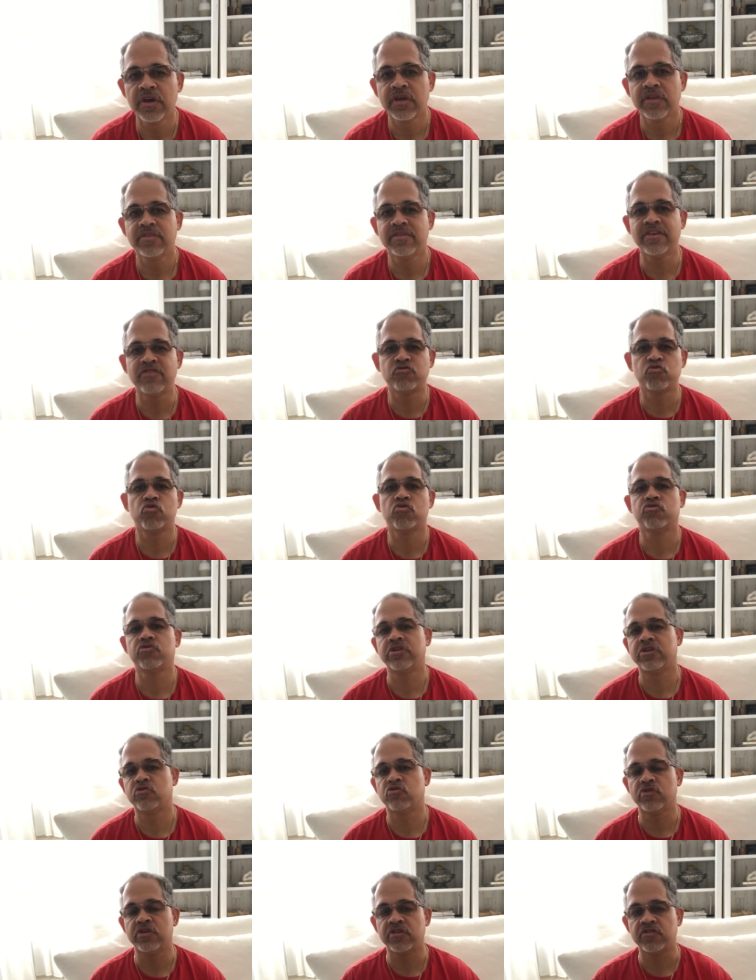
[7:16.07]
This will
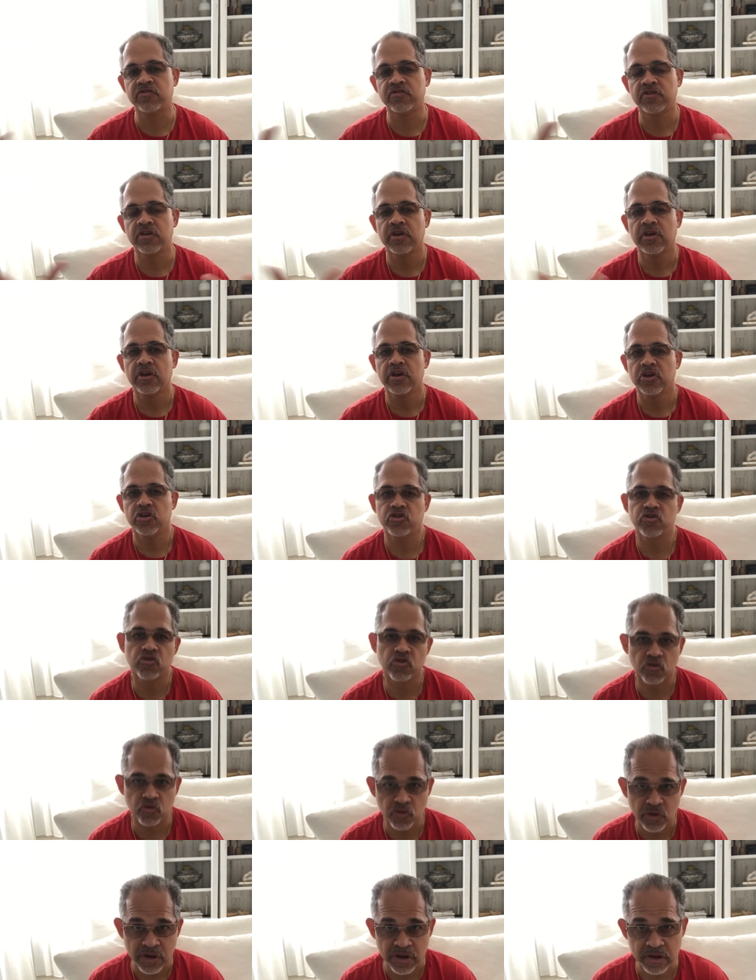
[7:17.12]
decrease your
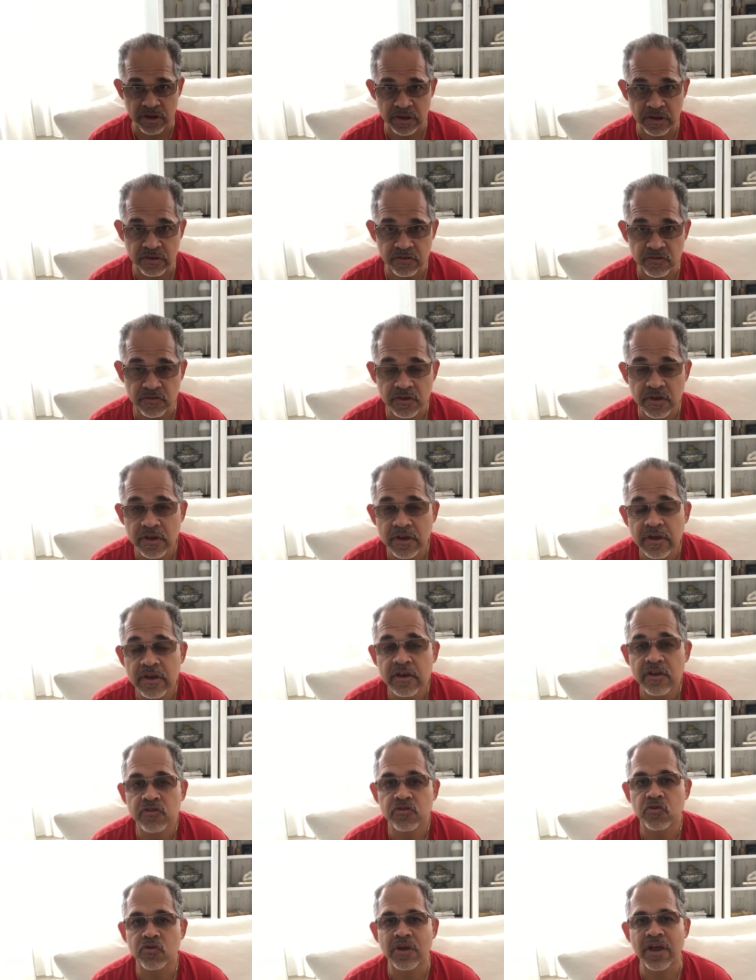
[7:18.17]
credit age.
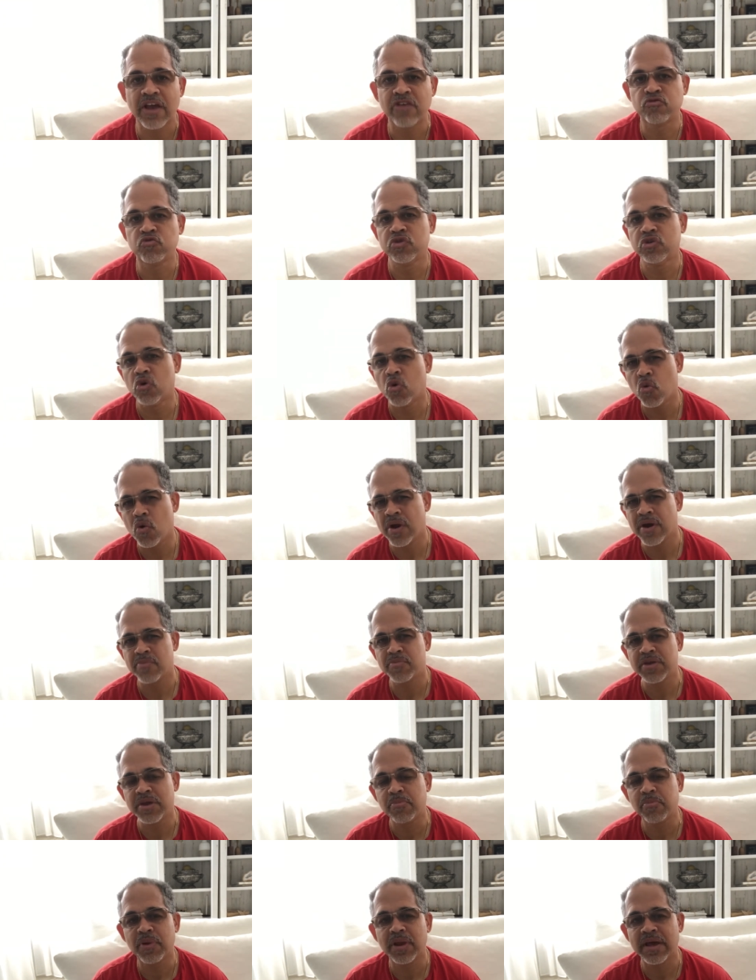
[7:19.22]
So guys, we don't want to be
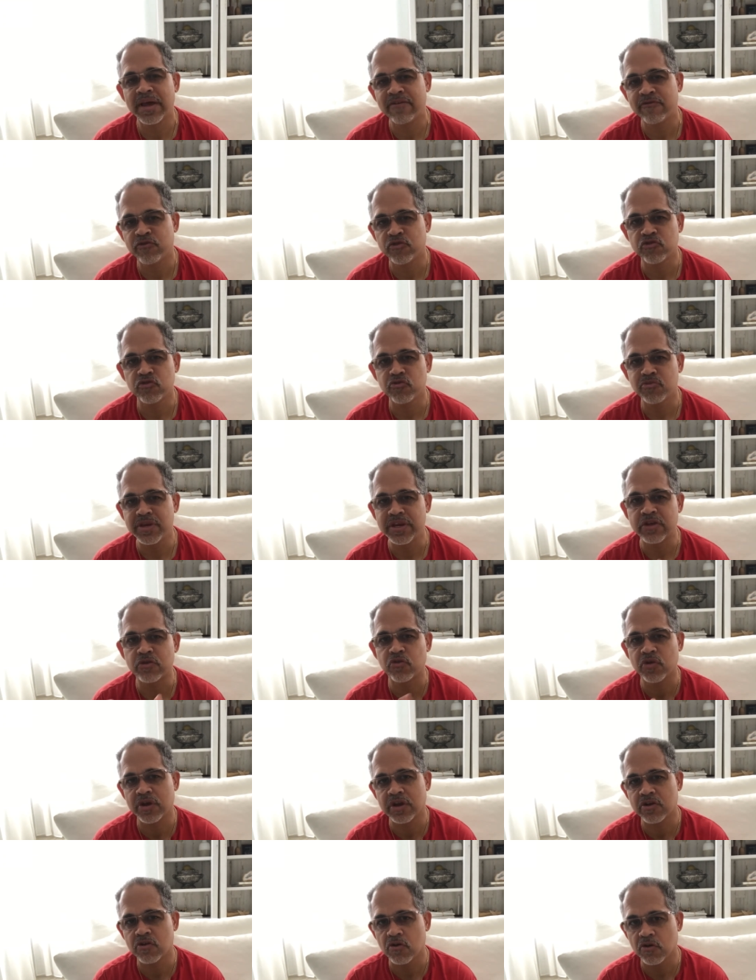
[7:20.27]
applying for too many
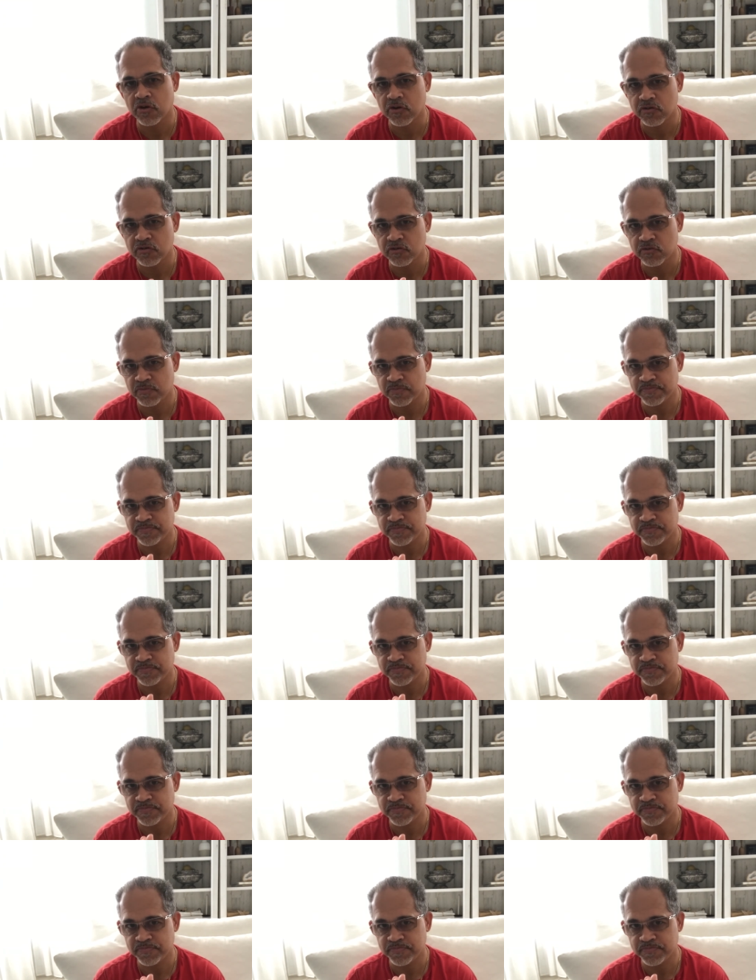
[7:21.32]
credit cards